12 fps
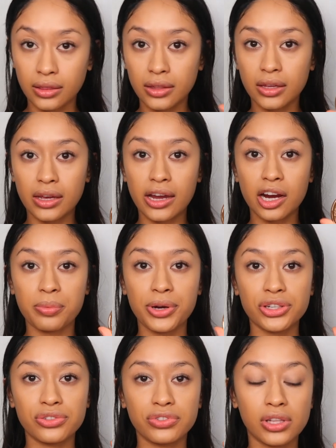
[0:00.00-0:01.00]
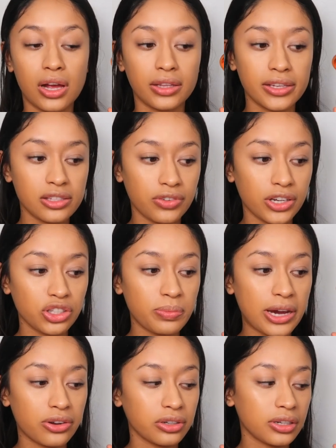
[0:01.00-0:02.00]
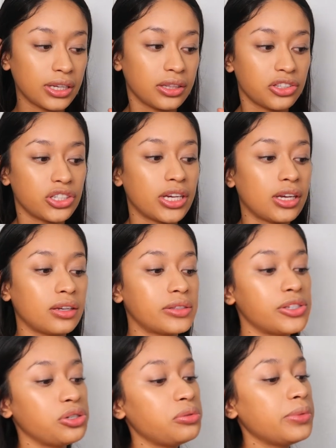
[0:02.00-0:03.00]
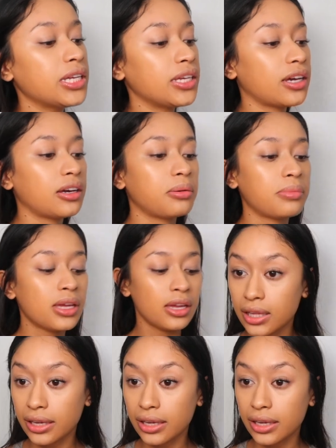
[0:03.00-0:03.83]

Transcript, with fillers: the Airbrush Flawless Finish Powder in the shade 2 Medium,